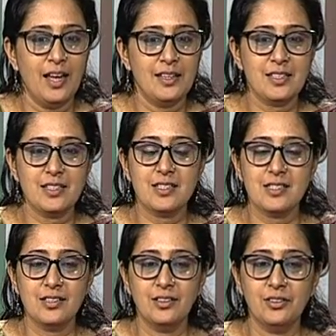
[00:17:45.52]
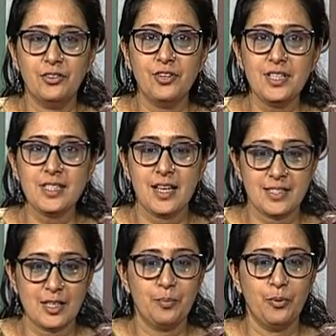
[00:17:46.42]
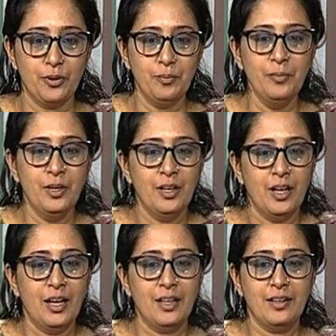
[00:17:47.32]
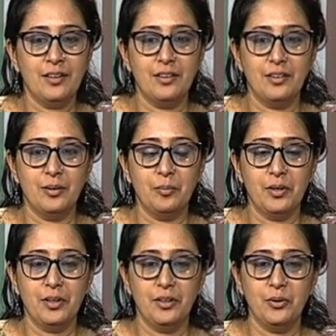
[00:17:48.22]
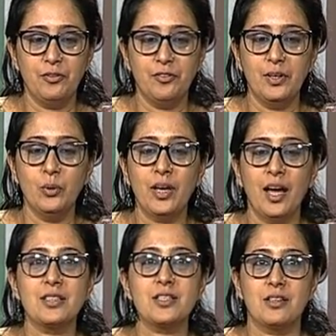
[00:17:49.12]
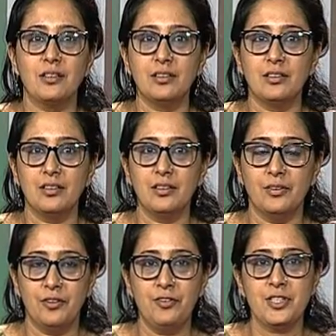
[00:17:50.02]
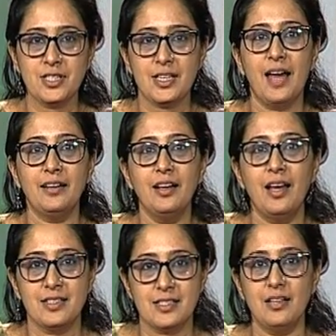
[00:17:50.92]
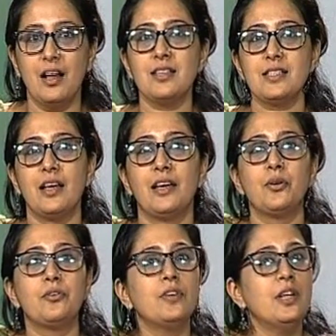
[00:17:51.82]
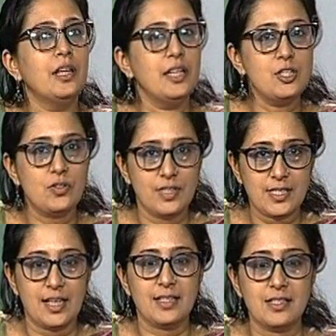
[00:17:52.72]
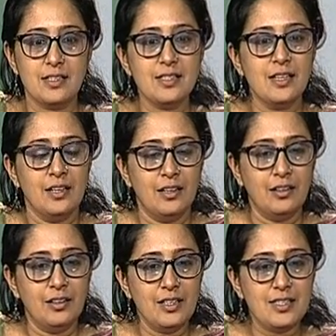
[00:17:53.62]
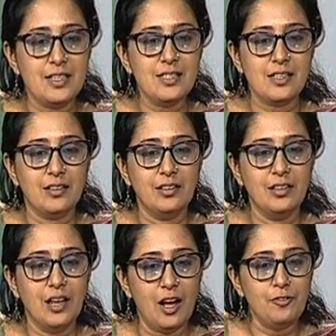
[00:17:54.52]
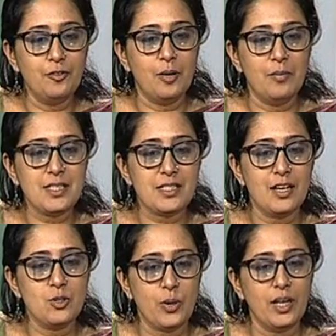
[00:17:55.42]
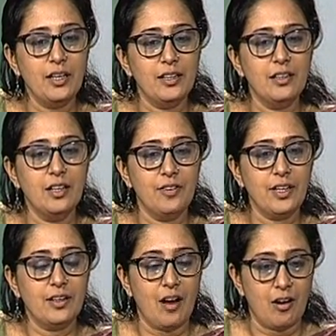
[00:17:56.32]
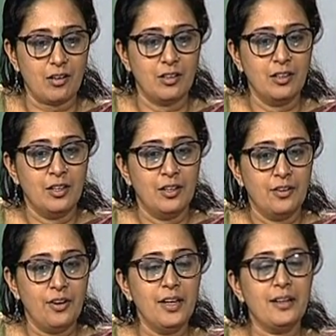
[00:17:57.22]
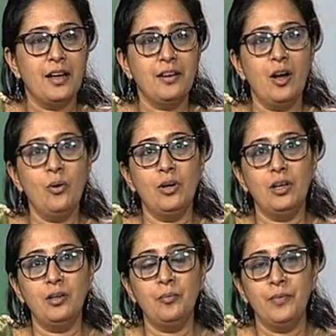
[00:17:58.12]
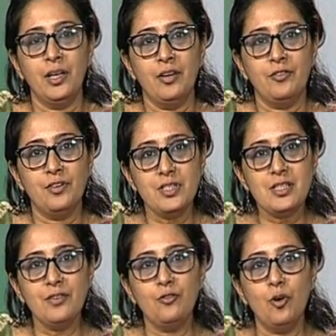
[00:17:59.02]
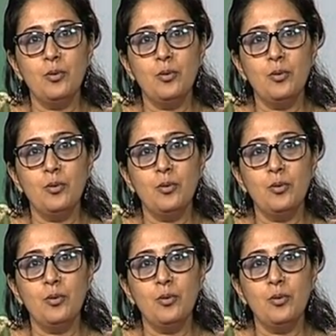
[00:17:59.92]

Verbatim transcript: and it is a three-stanzic poem and uh, uh, you know, if you look at, uh, uh, if you just analyze the last line of each of the stanzas, uh, it says, "Love must I dwell in the living dark," right? And now, um, first and